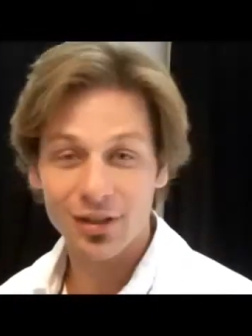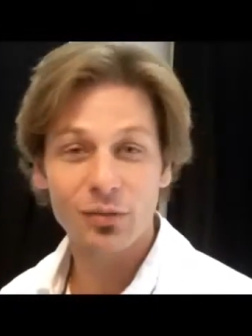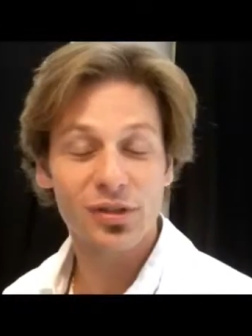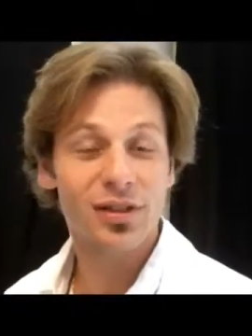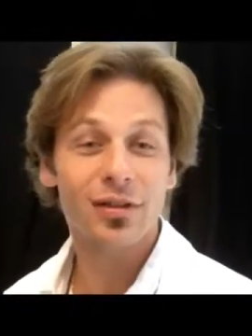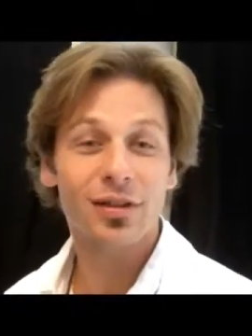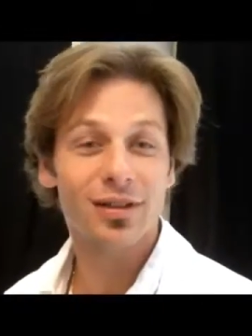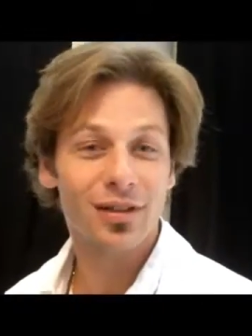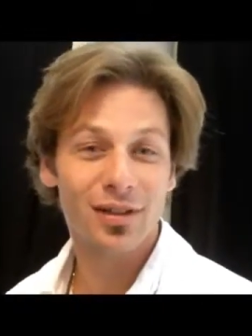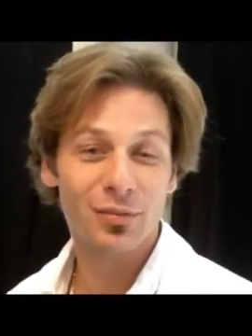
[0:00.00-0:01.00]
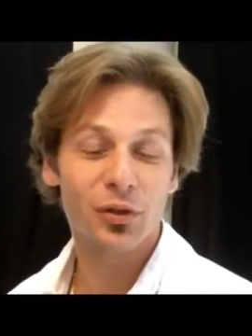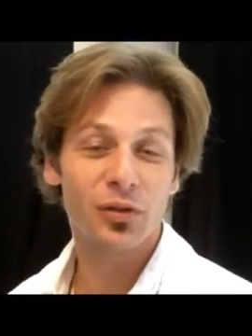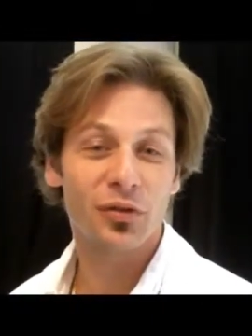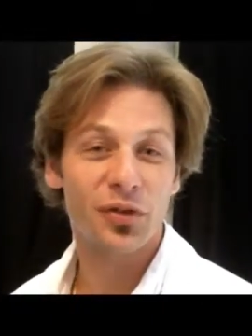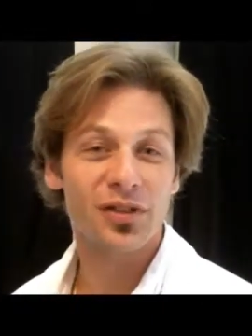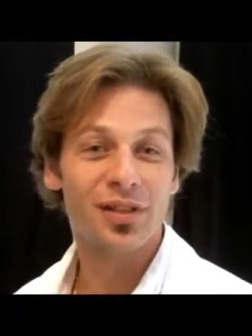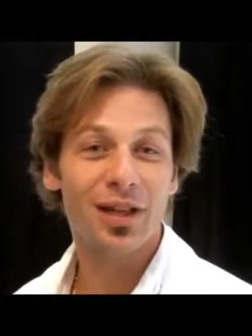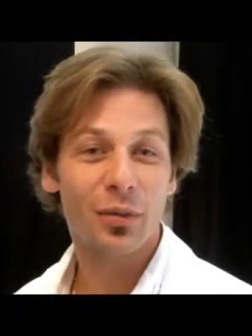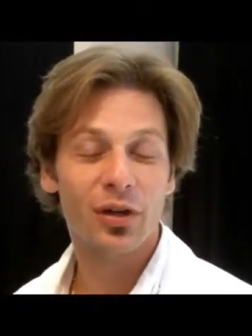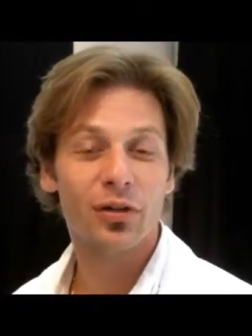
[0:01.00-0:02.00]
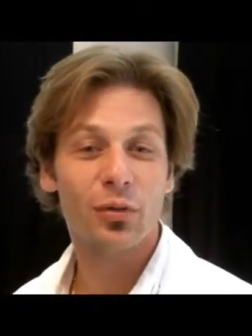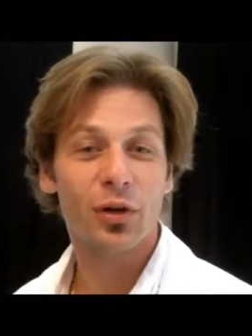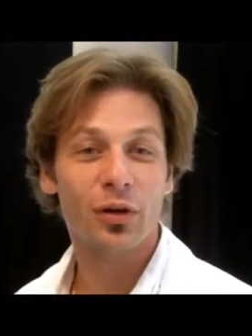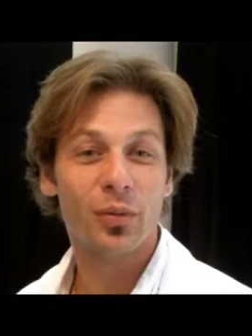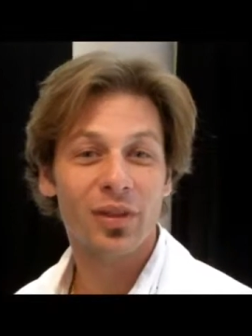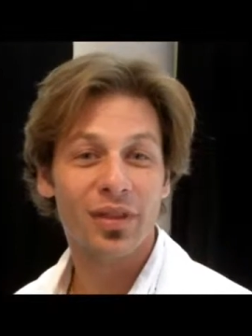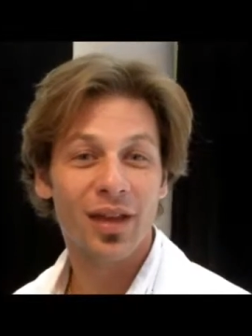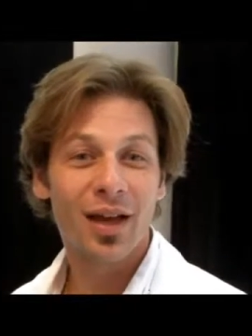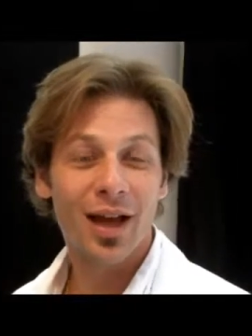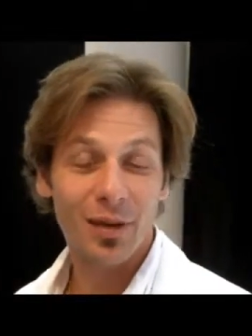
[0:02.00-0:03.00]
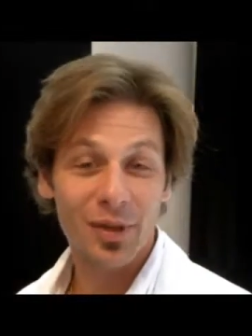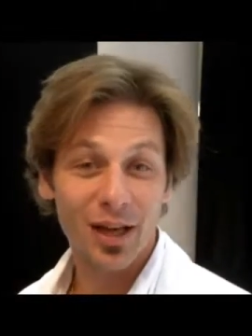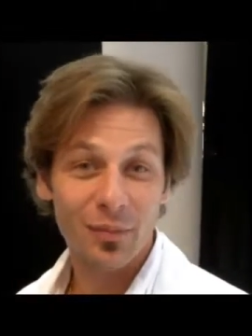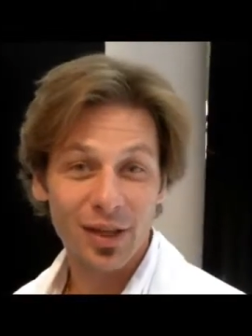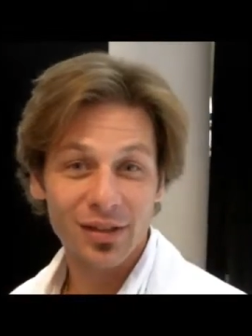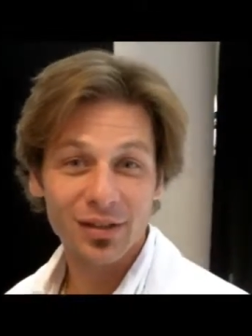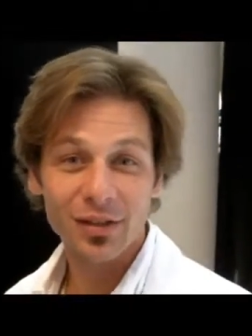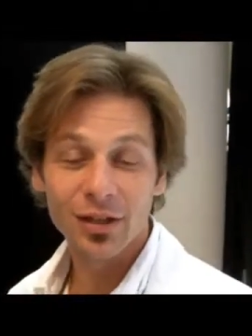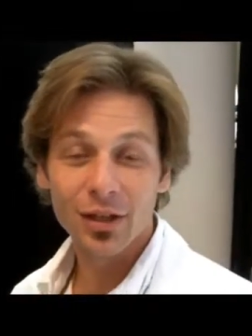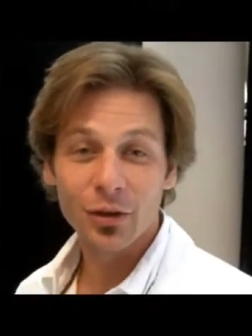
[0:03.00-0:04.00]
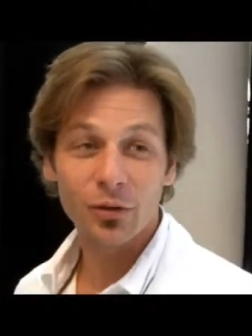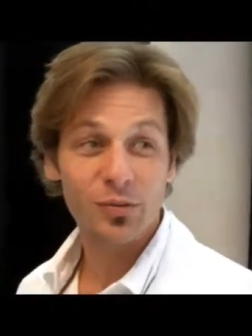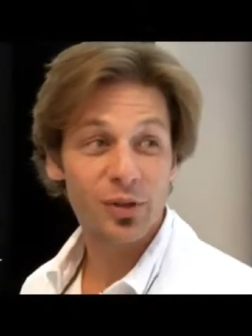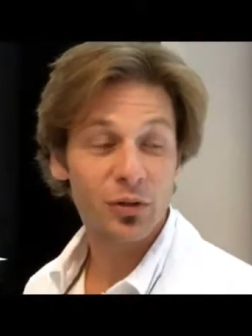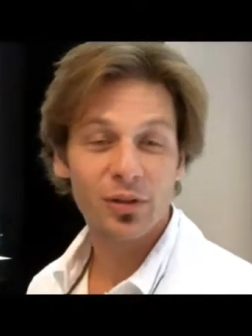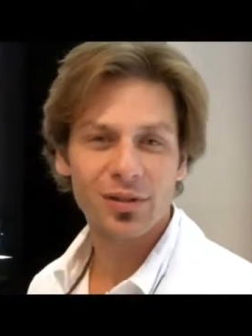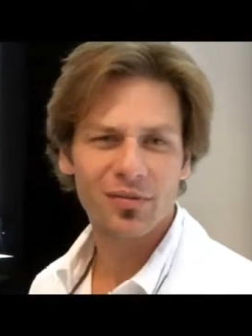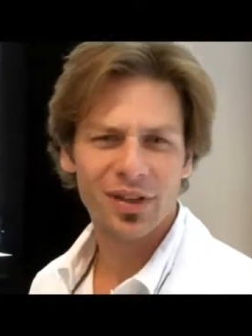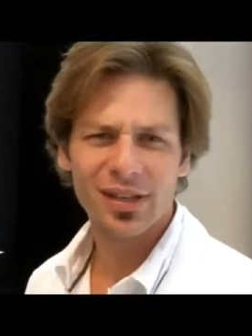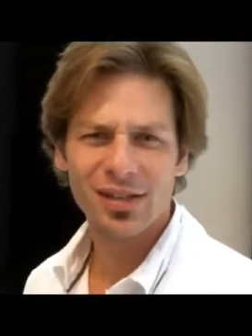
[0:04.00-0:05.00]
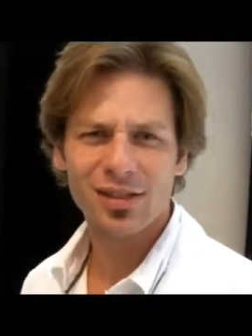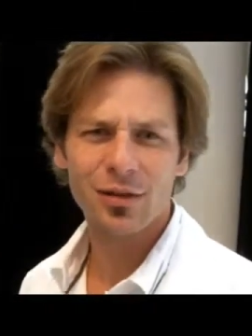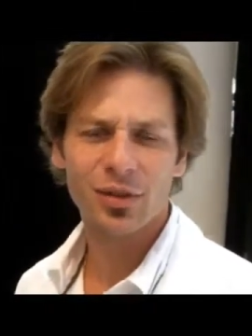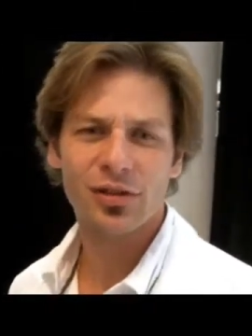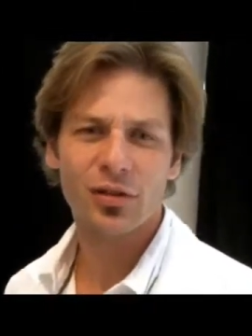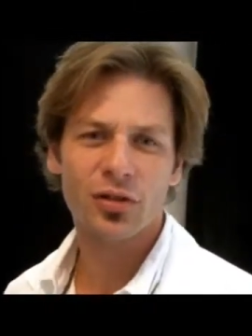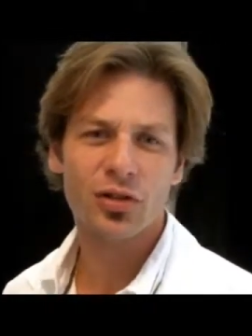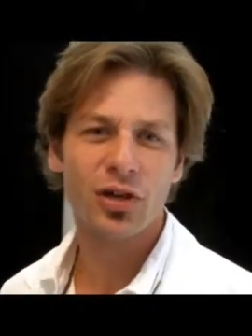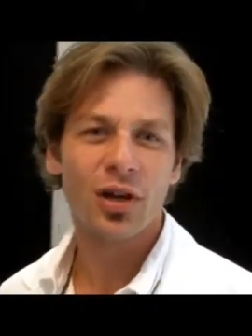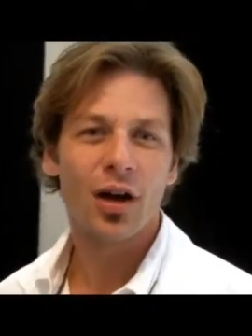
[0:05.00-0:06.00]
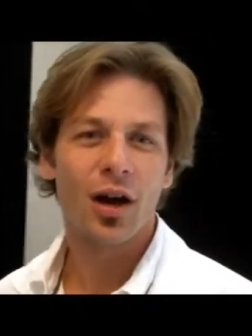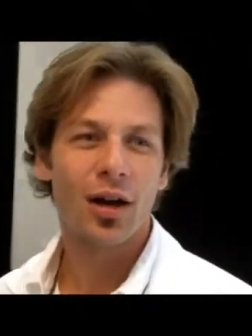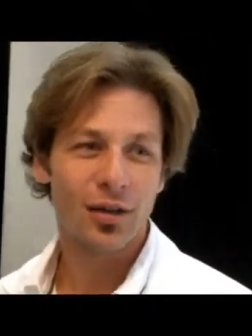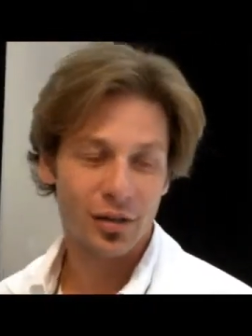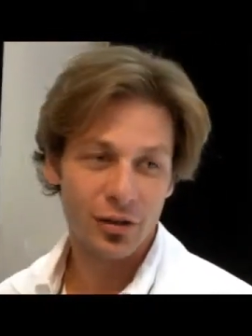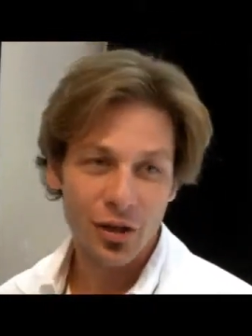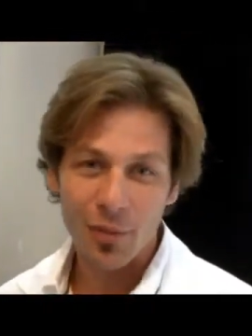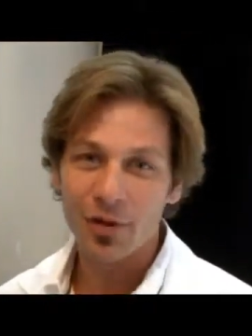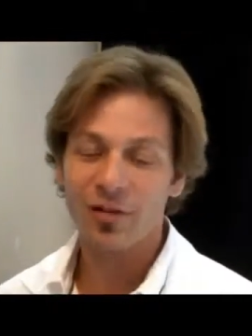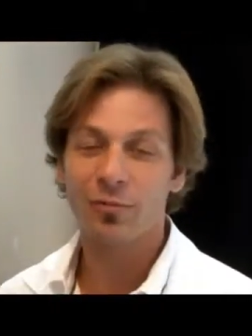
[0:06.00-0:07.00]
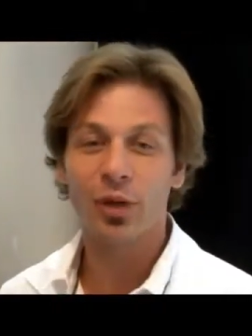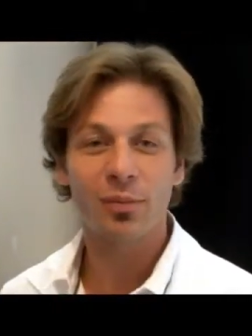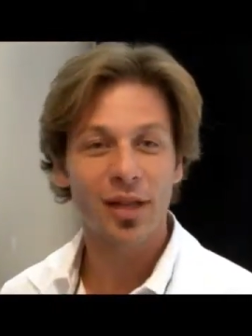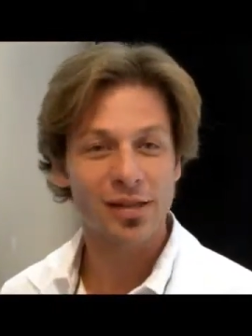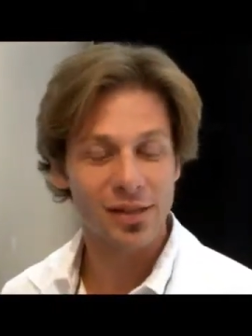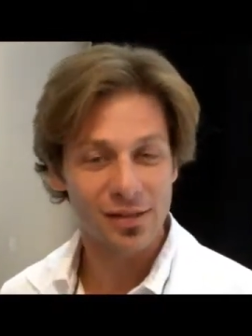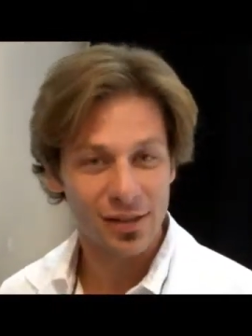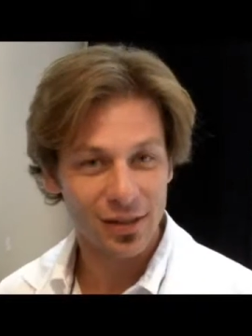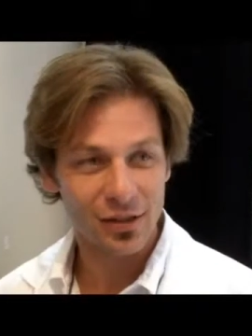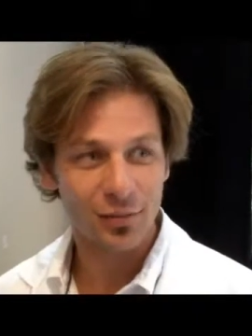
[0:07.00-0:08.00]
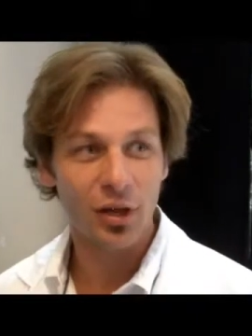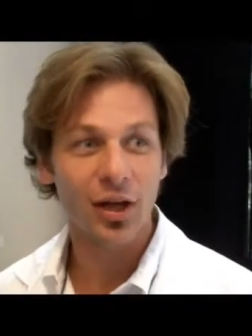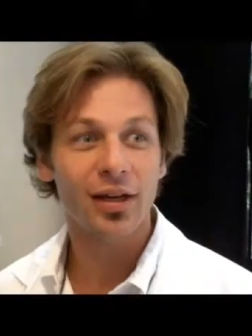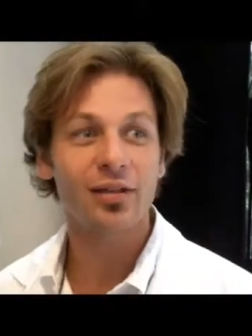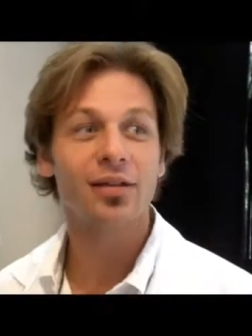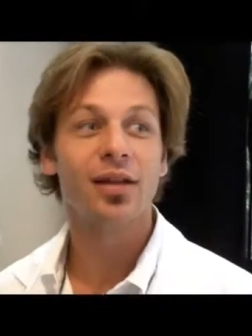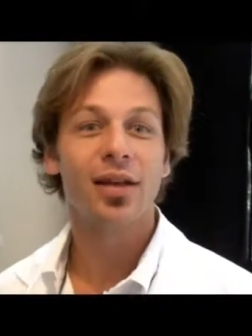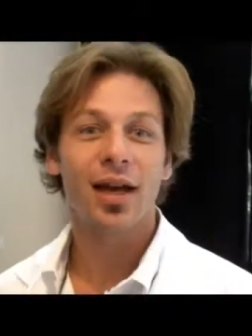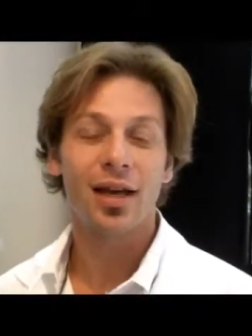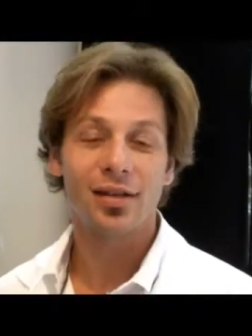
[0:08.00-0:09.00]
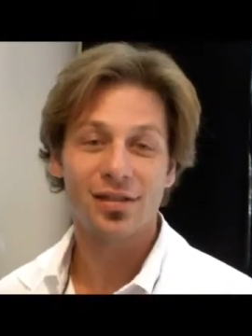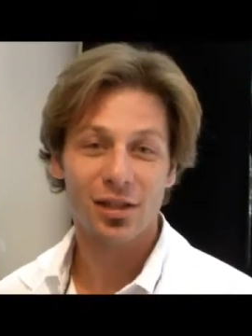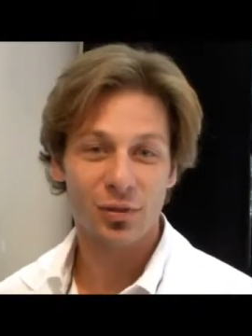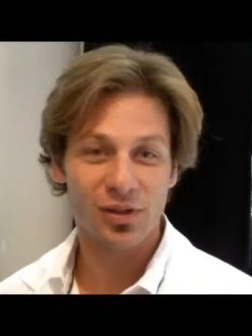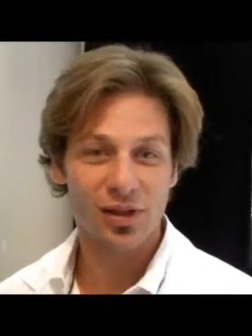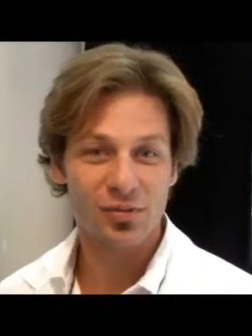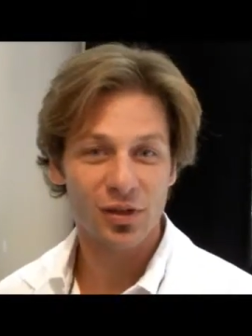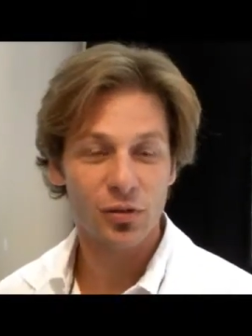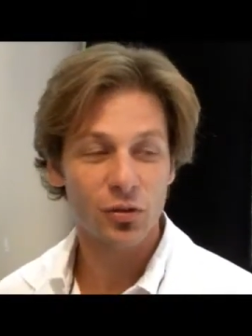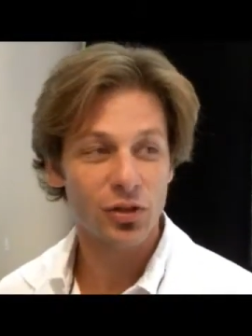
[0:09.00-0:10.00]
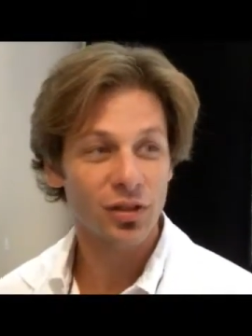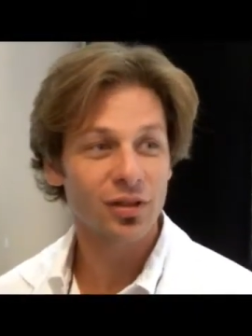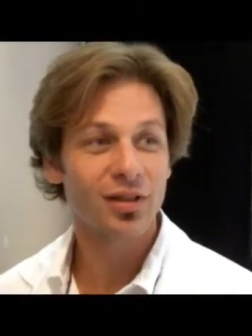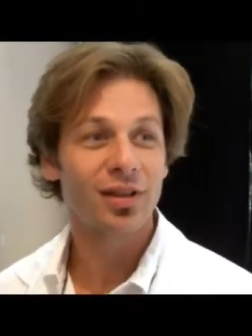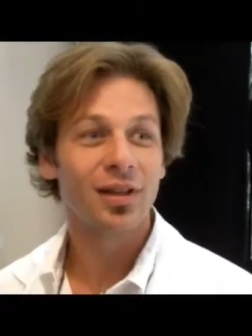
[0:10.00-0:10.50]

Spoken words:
it was here at Hebrew University. I wanted to work with Amira Mehdi, who has been doing some fantastic research on the topic of brain plasticity in the blind and sensory substitution.